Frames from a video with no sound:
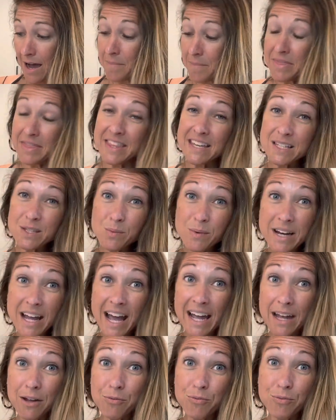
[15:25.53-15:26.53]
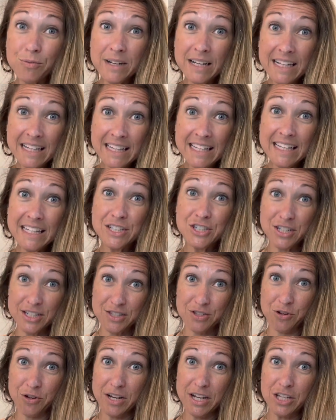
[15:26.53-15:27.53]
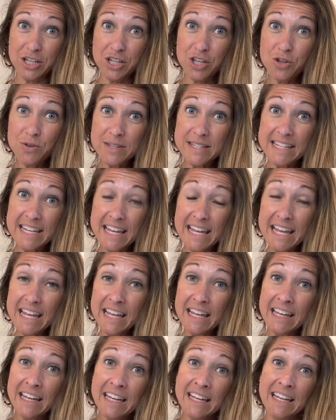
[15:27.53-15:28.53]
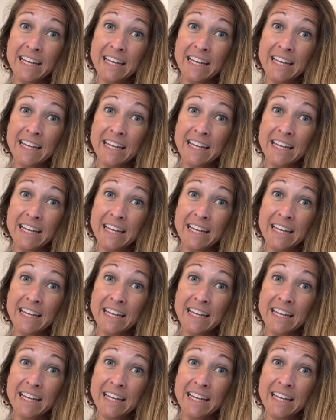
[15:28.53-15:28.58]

This one I really just started using